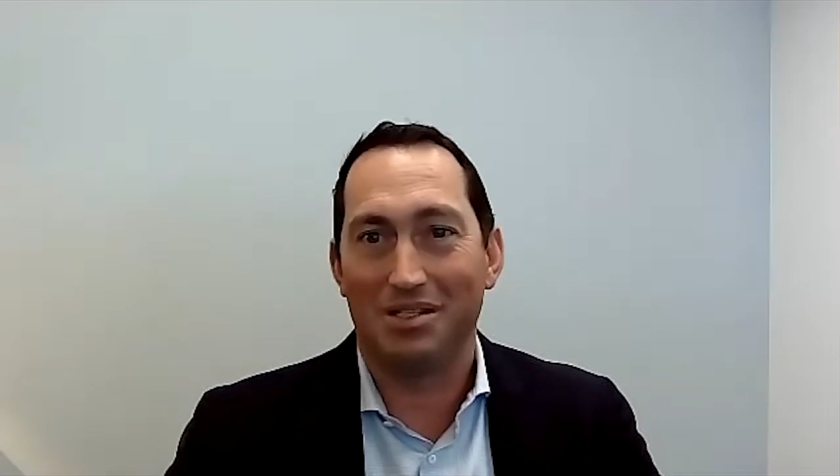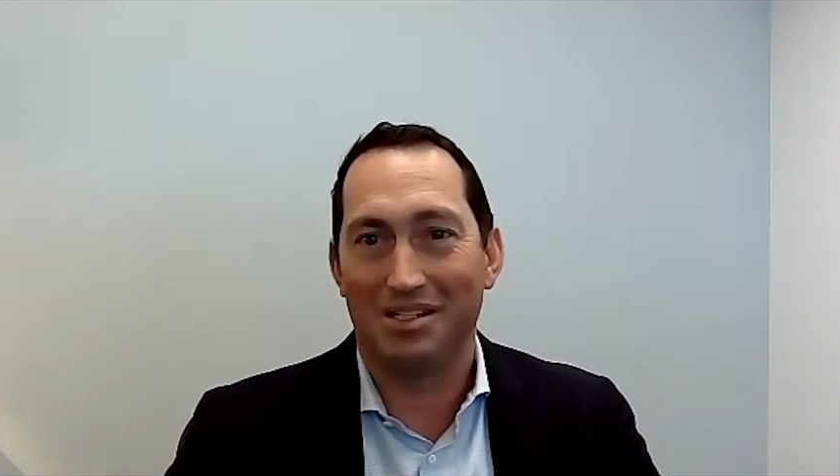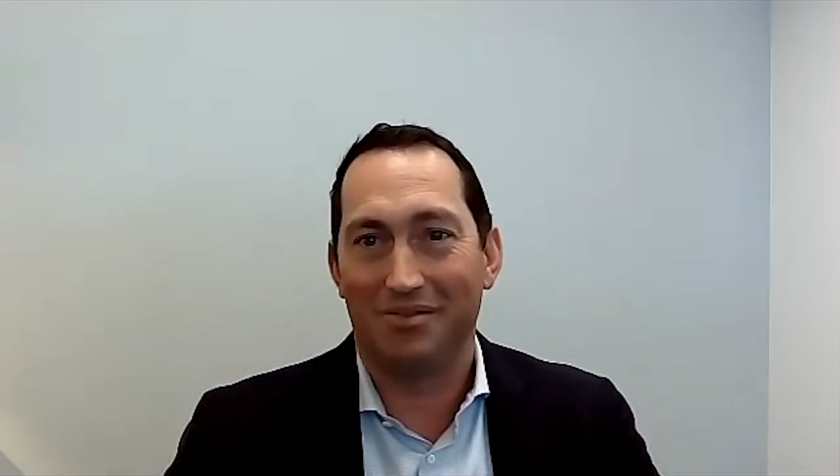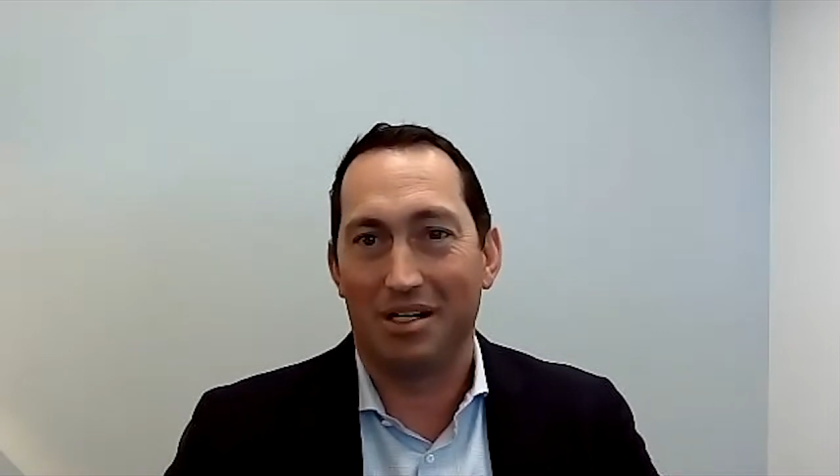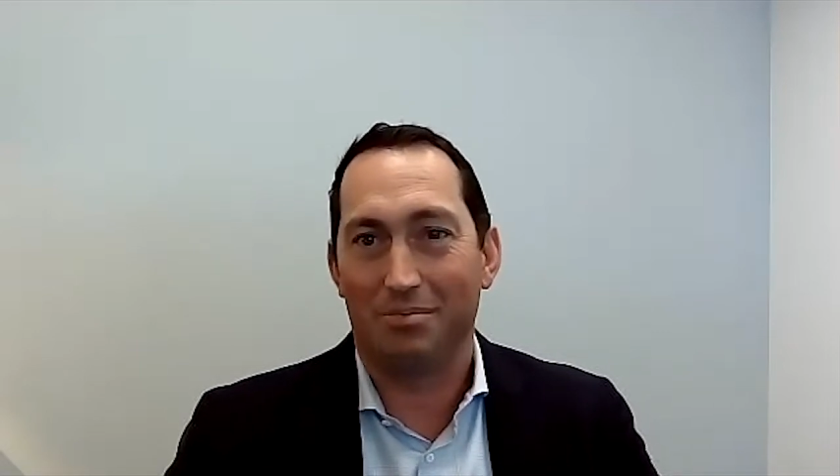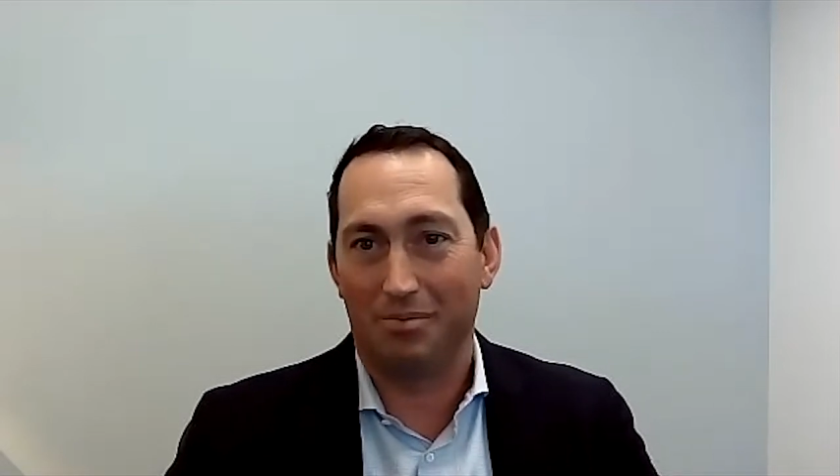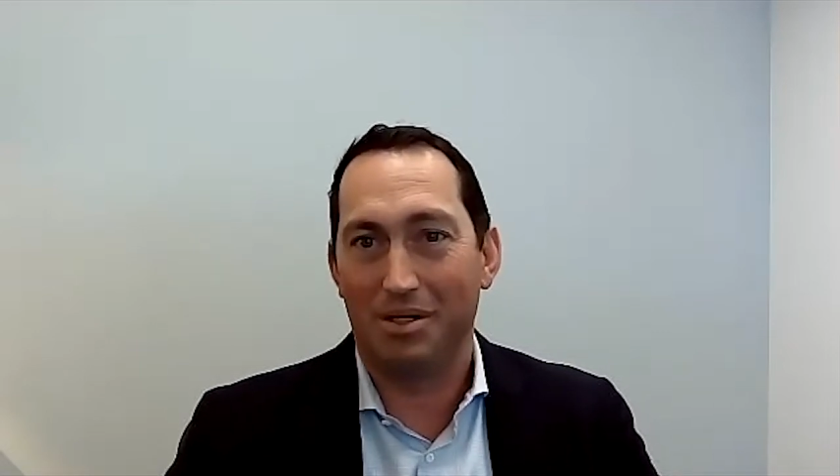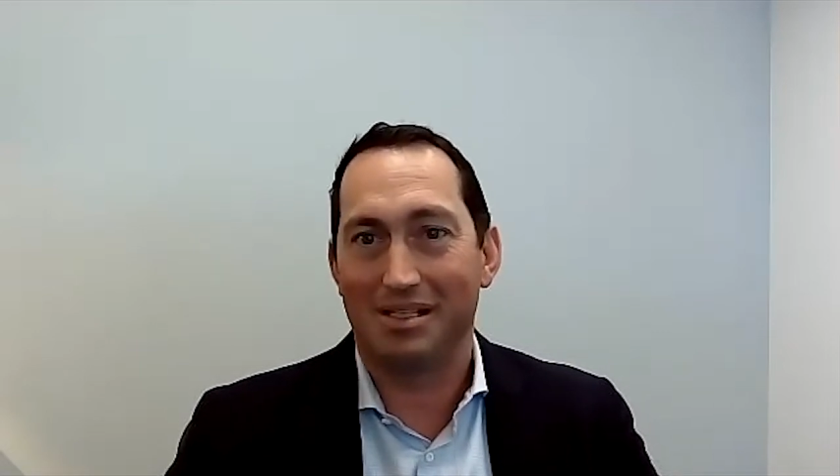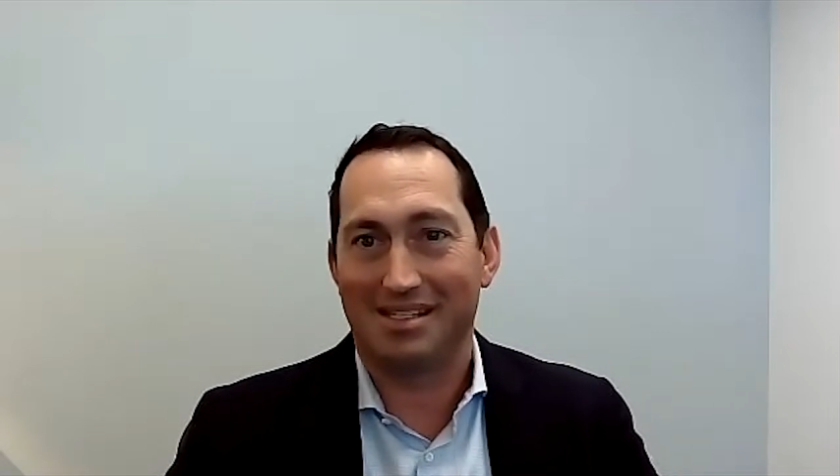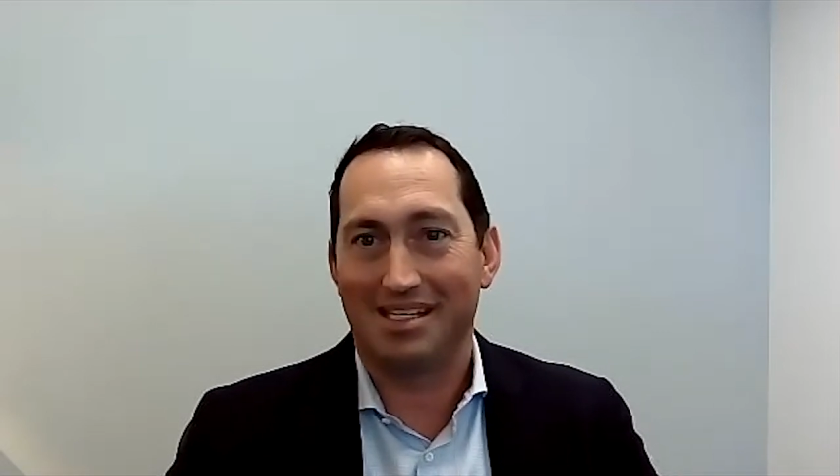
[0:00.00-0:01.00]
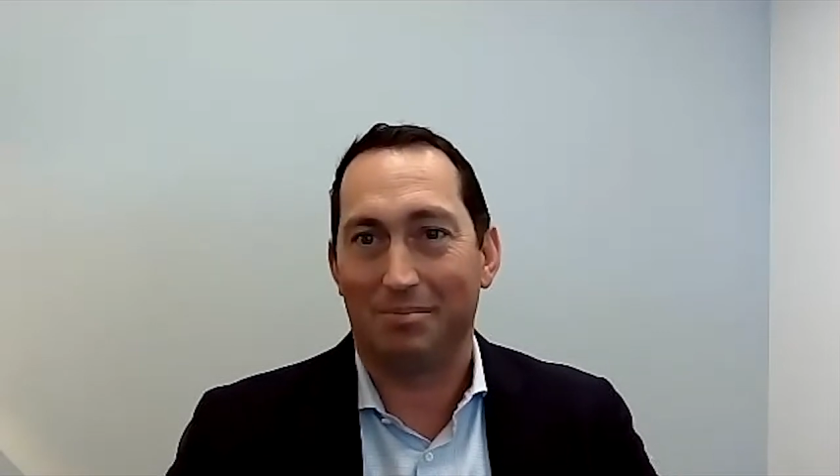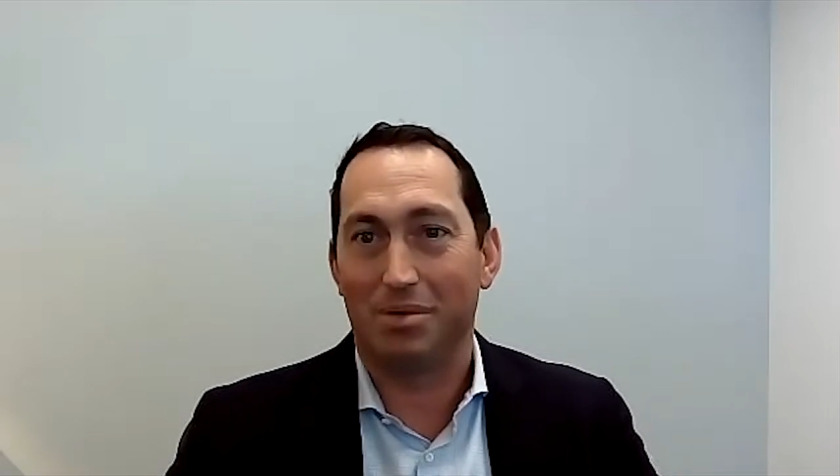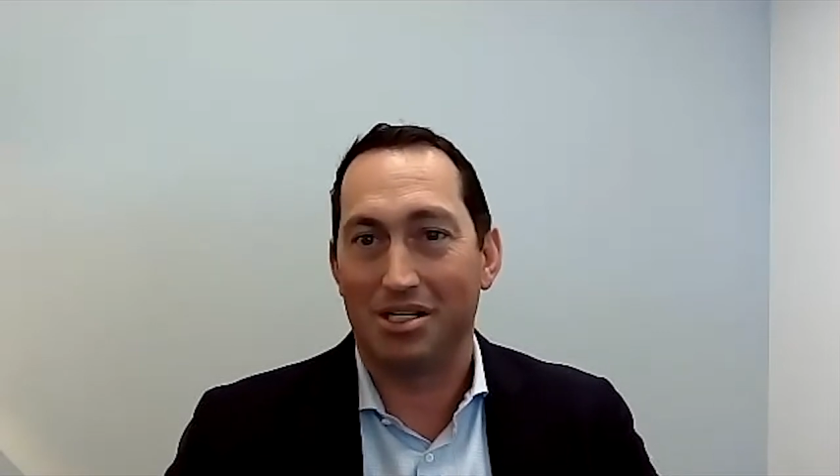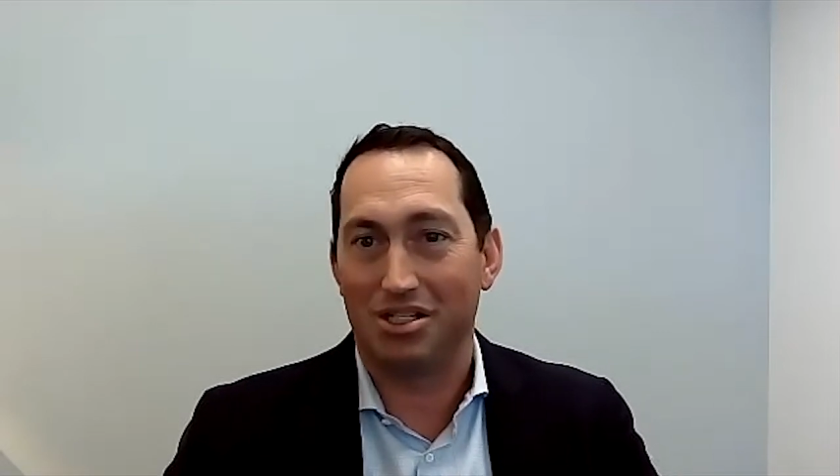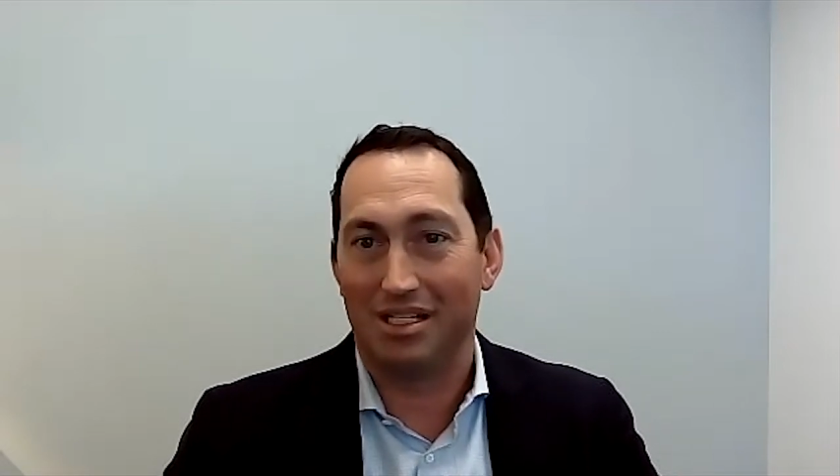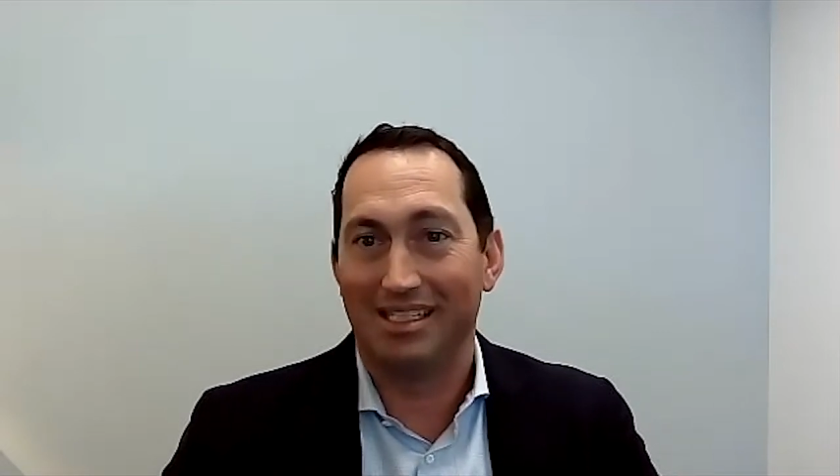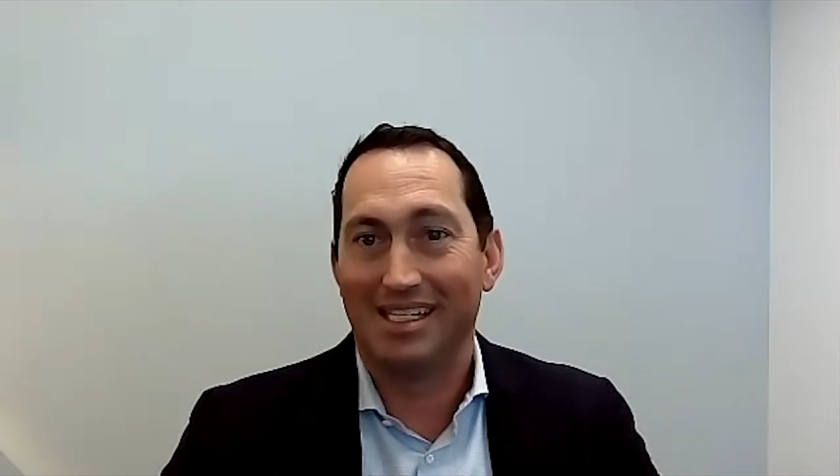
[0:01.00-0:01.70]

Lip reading: you develop a realistic budget.